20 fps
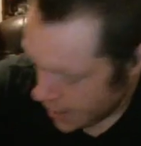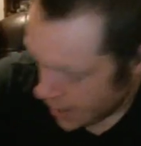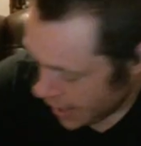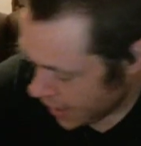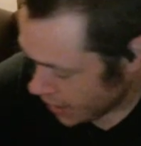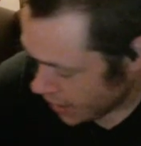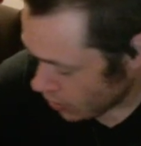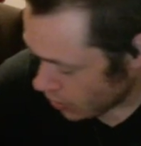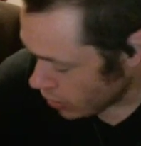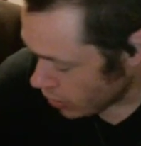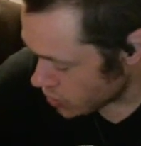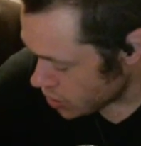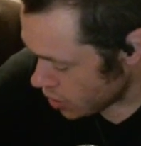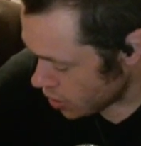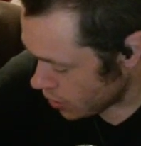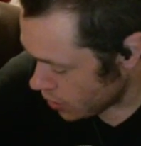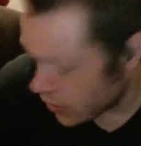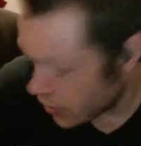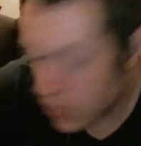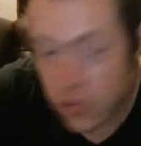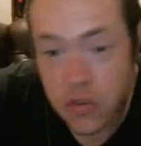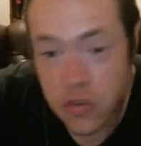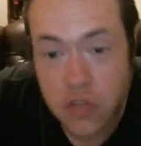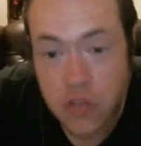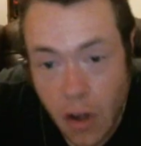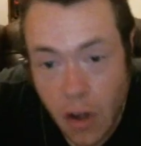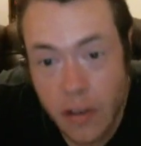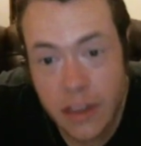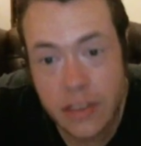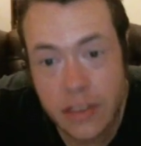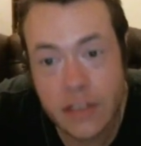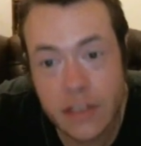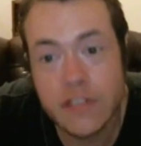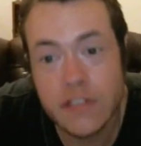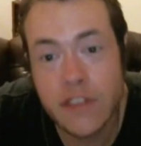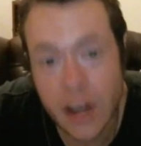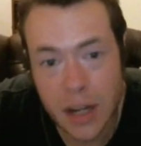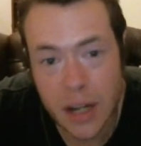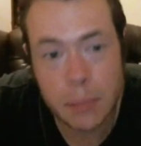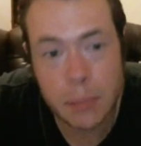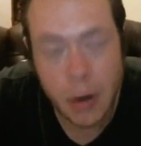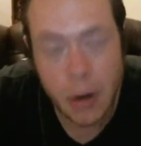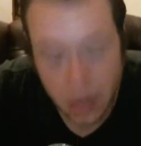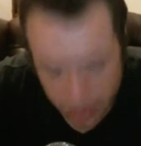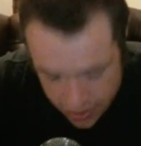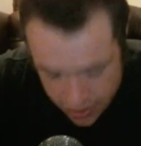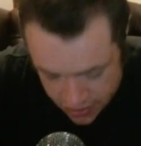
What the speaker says: And also, it's falling the fuck apart